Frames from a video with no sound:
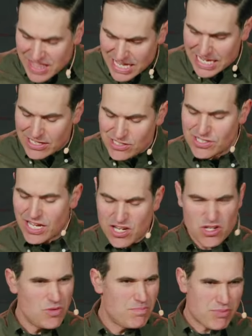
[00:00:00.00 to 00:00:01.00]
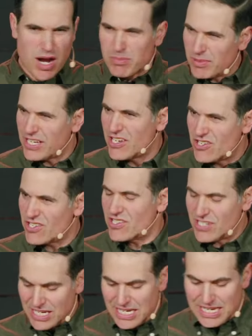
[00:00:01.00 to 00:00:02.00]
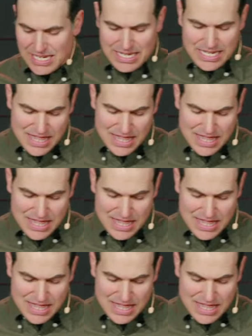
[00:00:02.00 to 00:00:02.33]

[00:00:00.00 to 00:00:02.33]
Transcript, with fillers: things that you probably can just uh, uh,